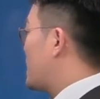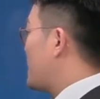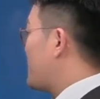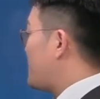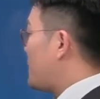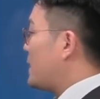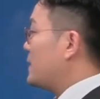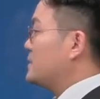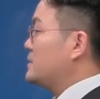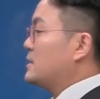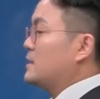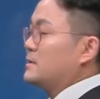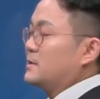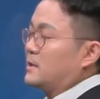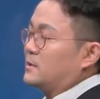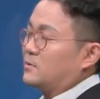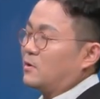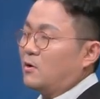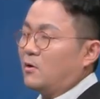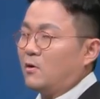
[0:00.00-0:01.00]
The
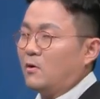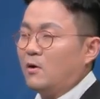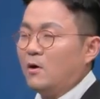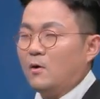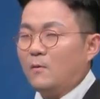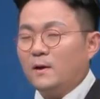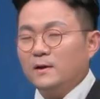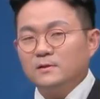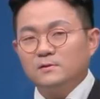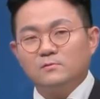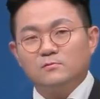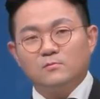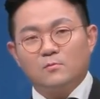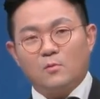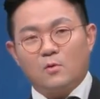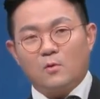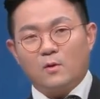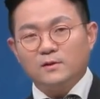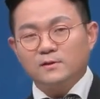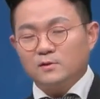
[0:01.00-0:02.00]
injection doesn't
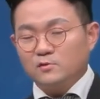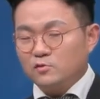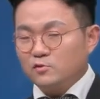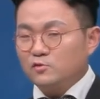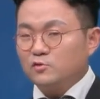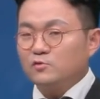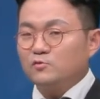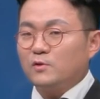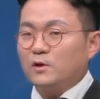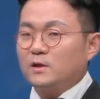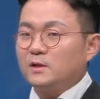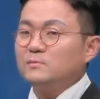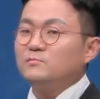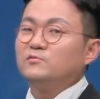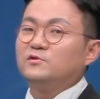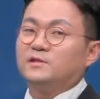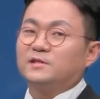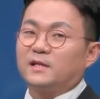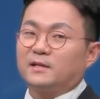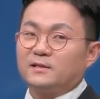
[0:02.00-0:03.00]
create really a
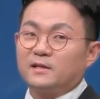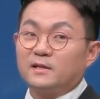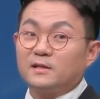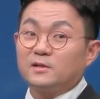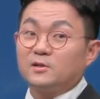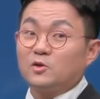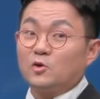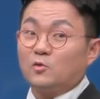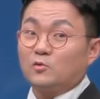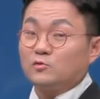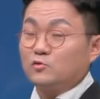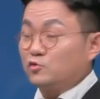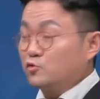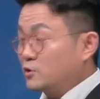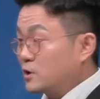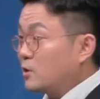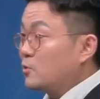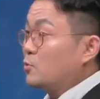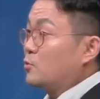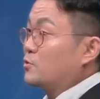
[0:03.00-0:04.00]
problem,
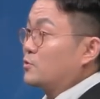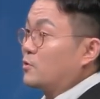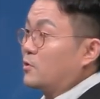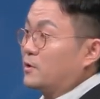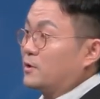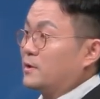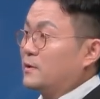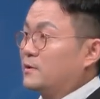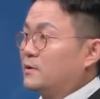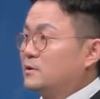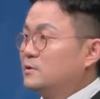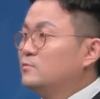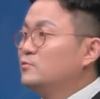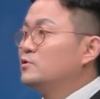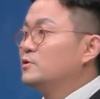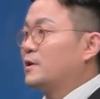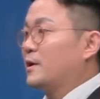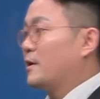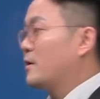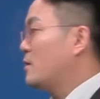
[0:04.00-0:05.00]
but we need to
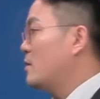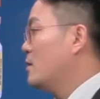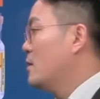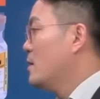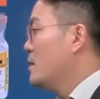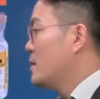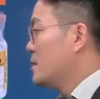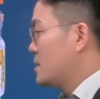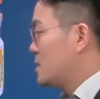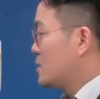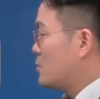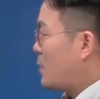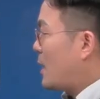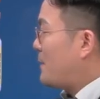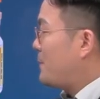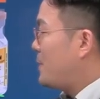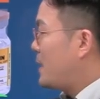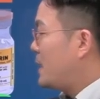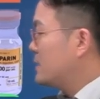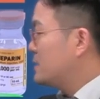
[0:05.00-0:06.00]
watch out
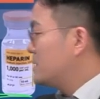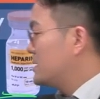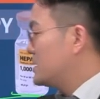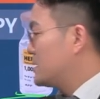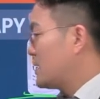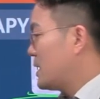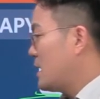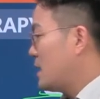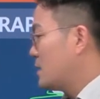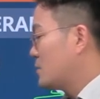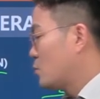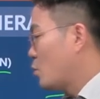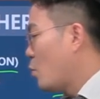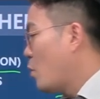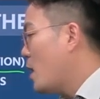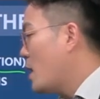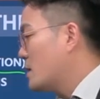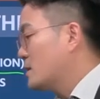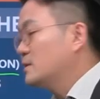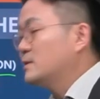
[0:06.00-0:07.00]
for warfarin
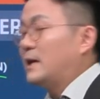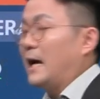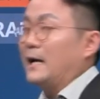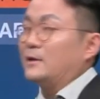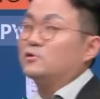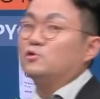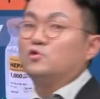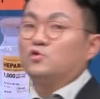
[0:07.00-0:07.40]
and NOAC.